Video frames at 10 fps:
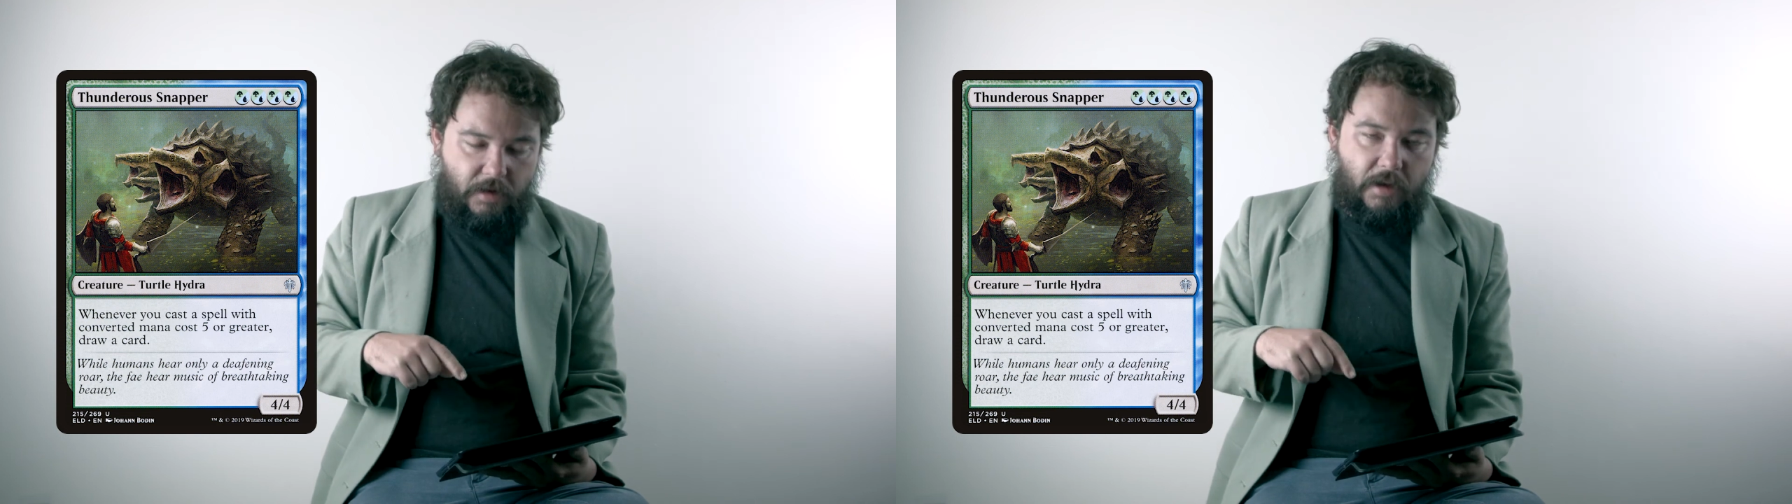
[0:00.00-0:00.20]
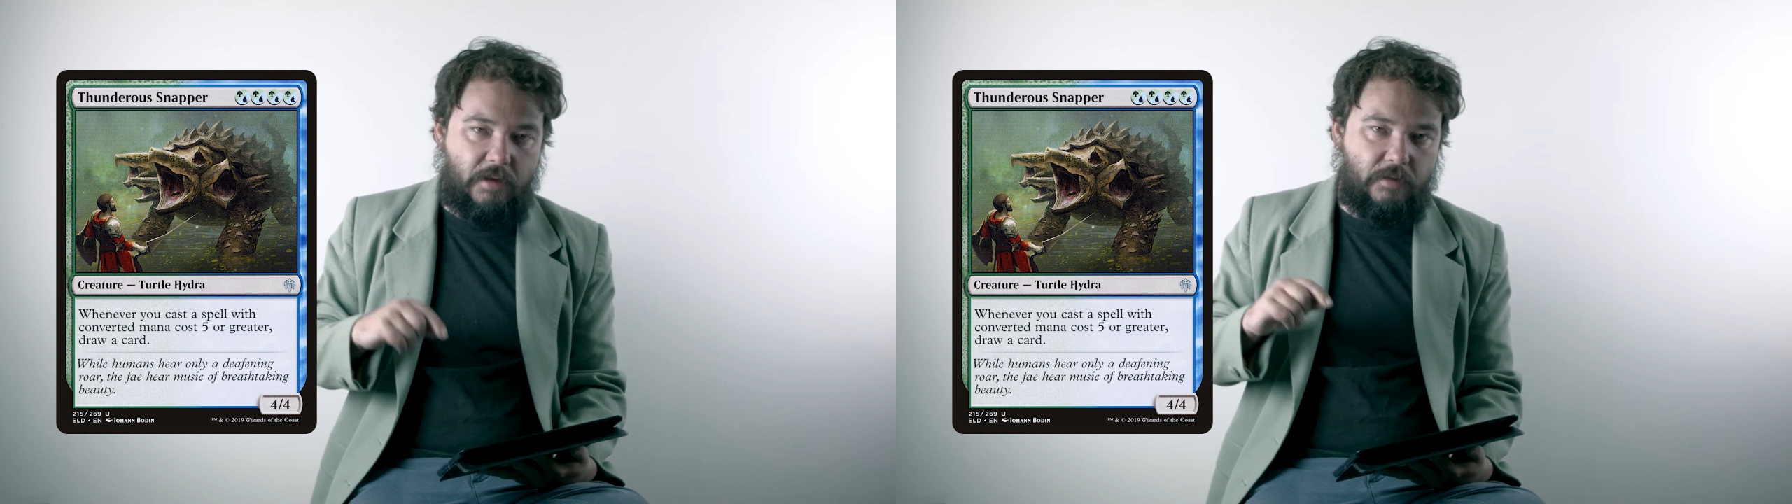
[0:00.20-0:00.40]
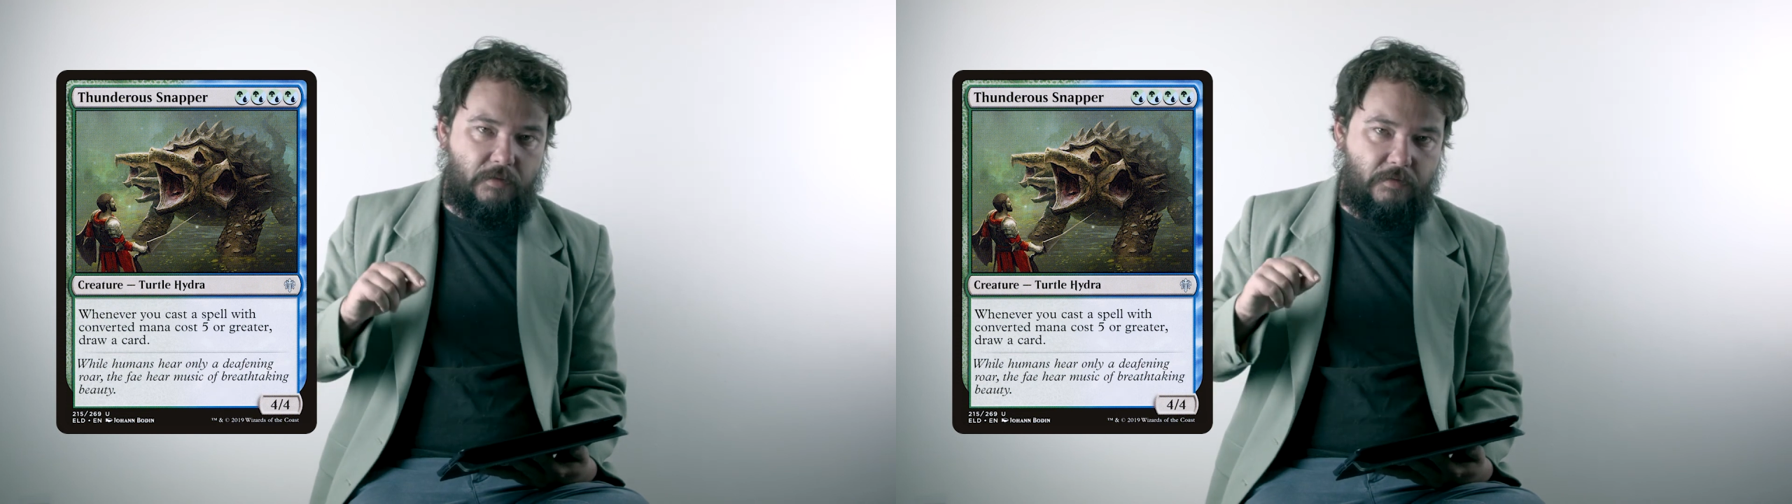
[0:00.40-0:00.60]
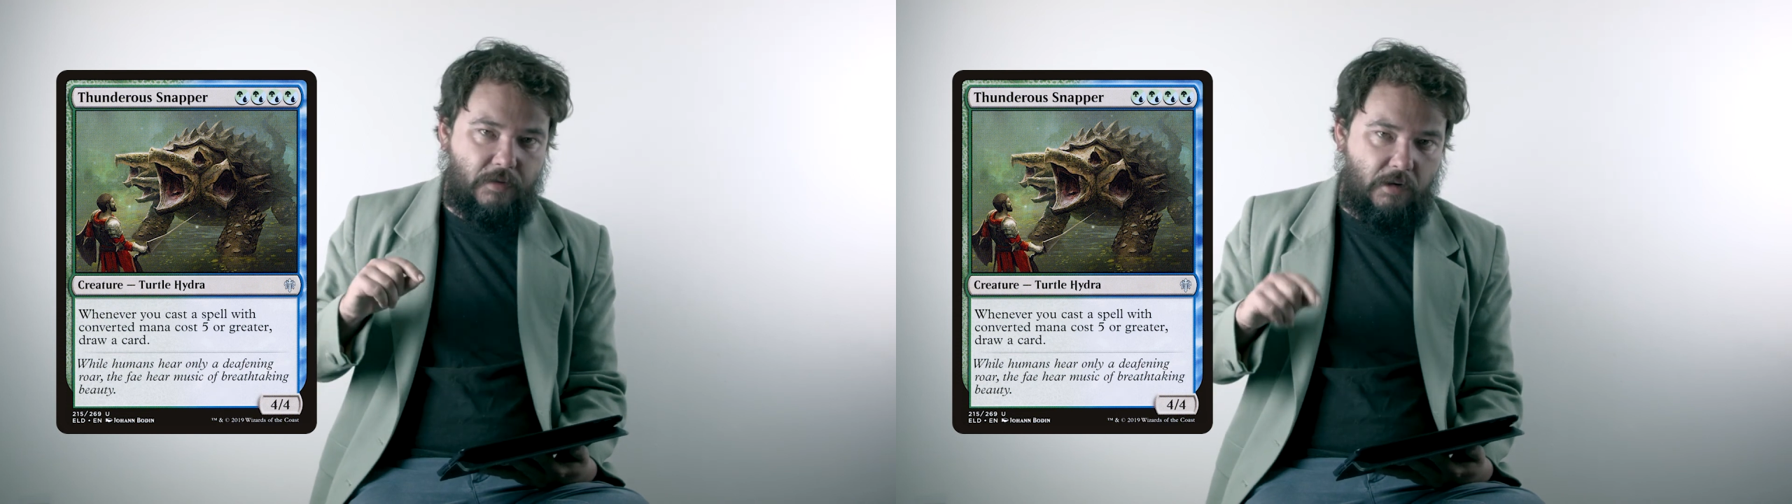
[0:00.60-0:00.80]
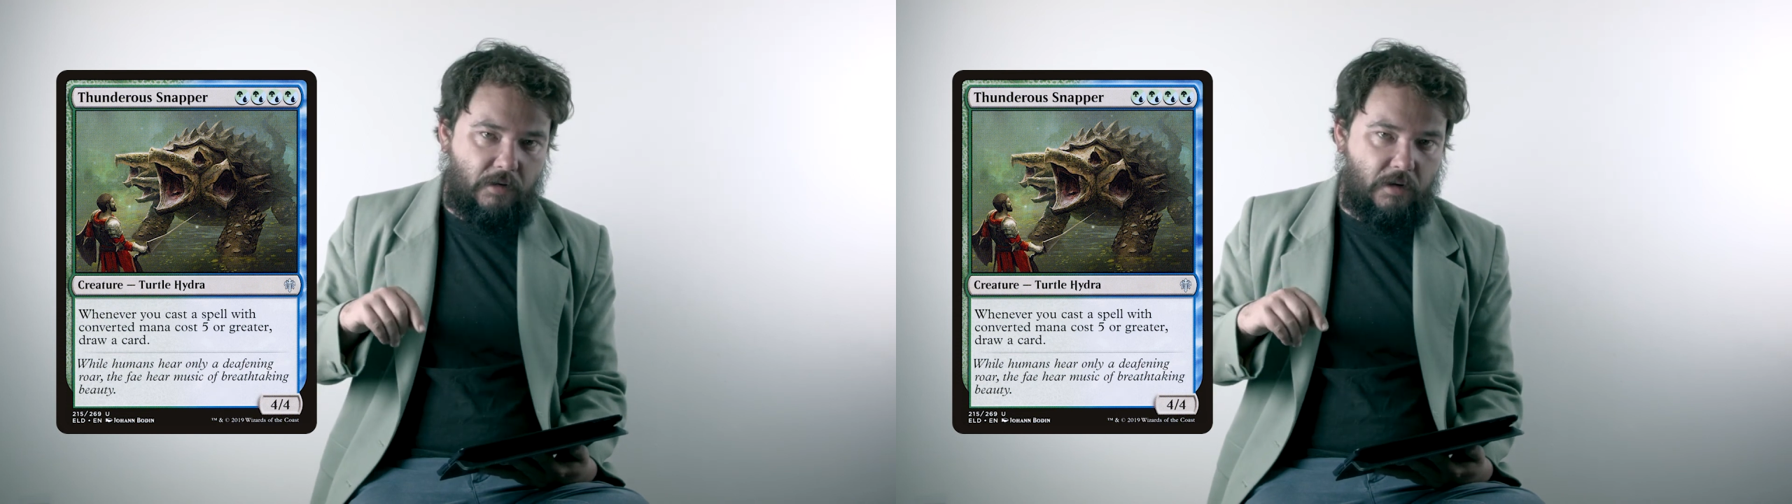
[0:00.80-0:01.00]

is very